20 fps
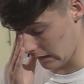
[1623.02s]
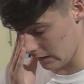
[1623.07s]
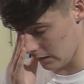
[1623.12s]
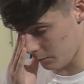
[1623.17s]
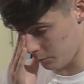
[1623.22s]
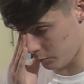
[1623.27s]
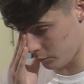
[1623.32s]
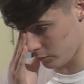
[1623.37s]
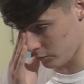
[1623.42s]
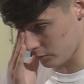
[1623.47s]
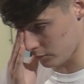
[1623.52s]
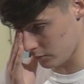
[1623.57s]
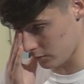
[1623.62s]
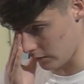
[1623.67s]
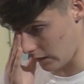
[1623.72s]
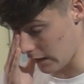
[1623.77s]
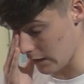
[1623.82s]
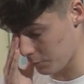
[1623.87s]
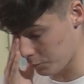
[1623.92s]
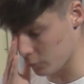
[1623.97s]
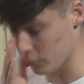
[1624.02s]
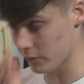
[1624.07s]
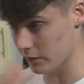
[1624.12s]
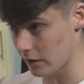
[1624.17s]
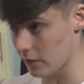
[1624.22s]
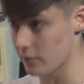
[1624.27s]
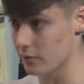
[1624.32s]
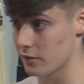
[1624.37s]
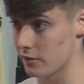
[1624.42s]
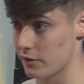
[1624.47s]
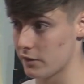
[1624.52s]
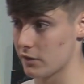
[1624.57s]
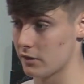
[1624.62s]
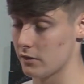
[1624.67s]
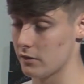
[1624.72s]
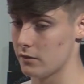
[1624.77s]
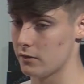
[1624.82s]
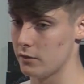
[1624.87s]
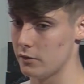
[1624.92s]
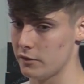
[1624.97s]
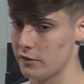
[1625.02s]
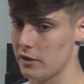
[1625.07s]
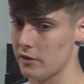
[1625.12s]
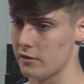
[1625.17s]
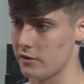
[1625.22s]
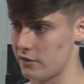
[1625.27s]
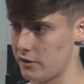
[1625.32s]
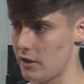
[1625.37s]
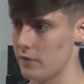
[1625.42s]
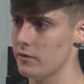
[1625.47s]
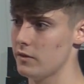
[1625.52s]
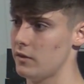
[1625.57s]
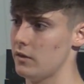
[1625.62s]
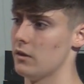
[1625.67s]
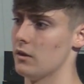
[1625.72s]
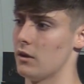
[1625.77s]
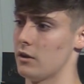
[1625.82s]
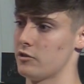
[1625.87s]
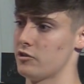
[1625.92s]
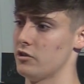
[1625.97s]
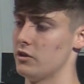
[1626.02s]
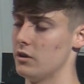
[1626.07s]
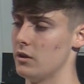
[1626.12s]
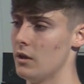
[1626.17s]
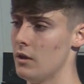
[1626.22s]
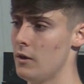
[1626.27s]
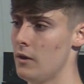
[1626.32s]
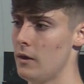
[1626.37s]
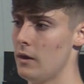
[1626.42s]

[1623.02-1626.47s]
April 2017 actually,